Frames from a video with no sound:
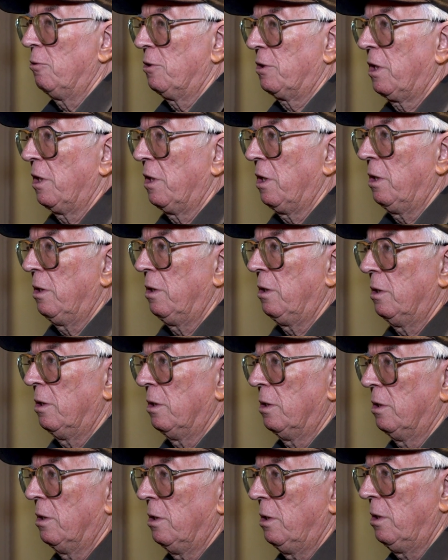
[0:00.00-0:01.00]
was getting
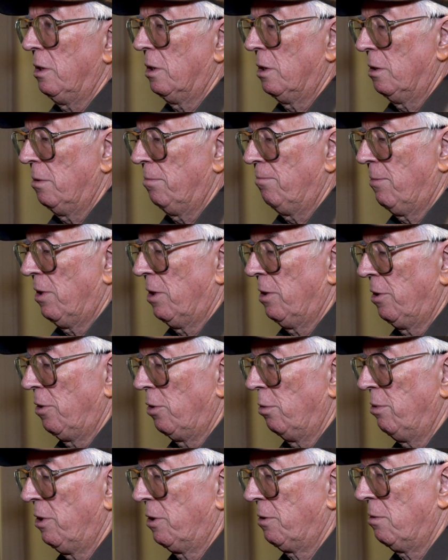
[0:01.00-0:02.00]
a
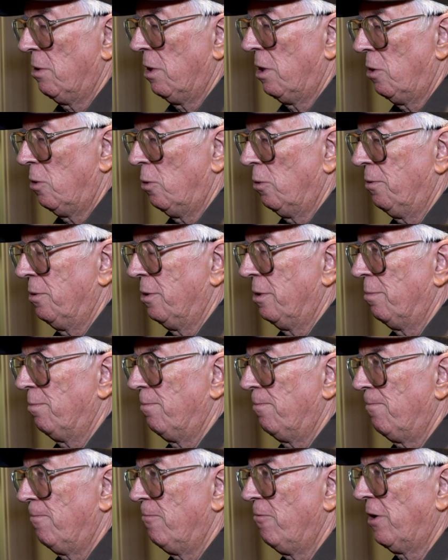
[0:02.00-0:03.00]
little bit old and the
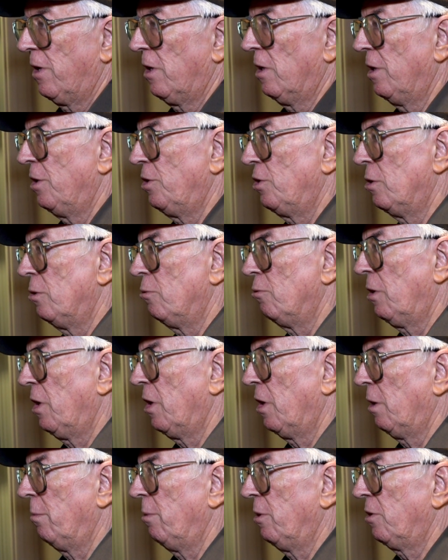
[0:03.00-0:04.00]
regulations were
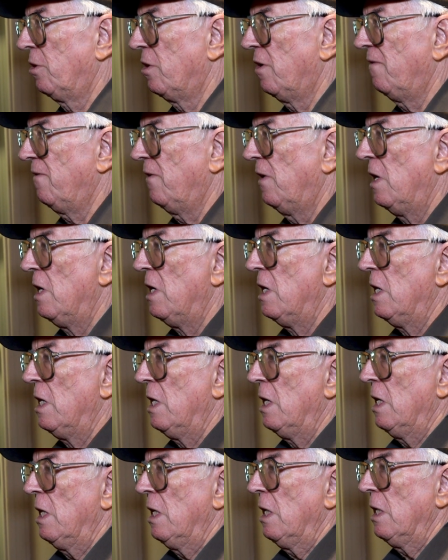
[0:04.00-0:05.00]
getting a bit tough.
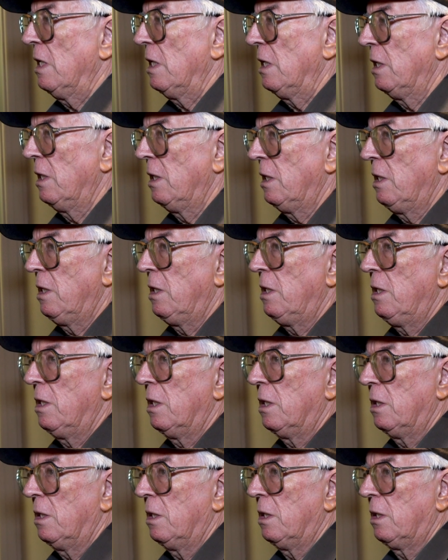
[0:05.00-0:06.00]
He
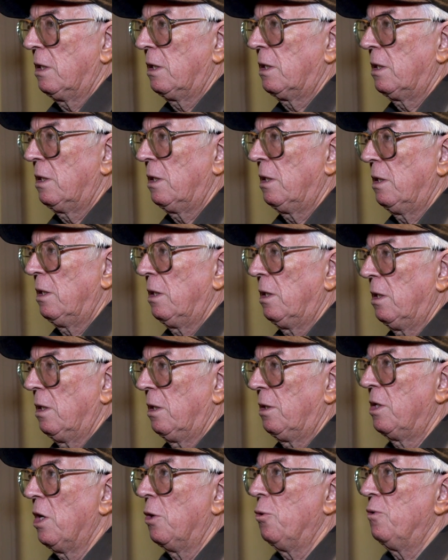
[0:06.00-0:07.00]

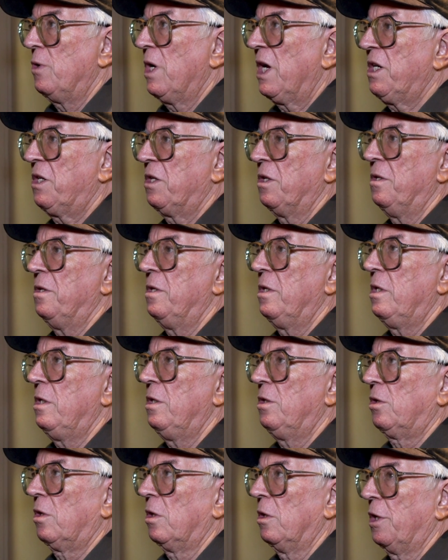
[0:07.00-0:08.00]
donated
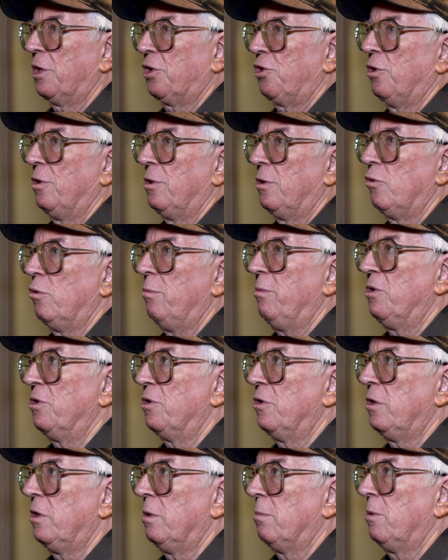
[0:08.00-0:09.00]
his collection to a
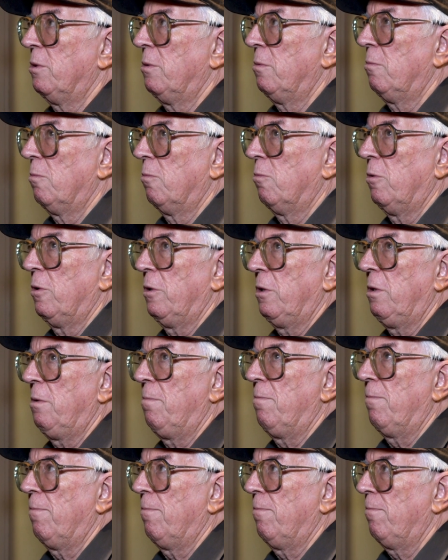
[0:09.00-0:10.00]
museum we
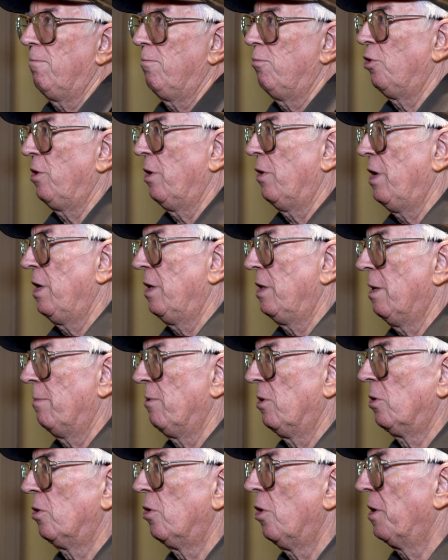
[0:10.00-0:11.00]
put our hand up
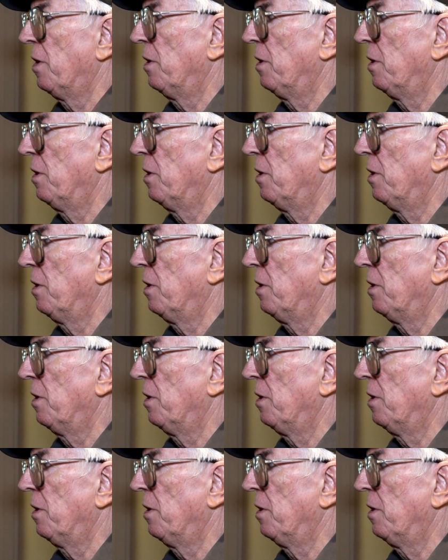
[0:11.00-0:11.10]
and got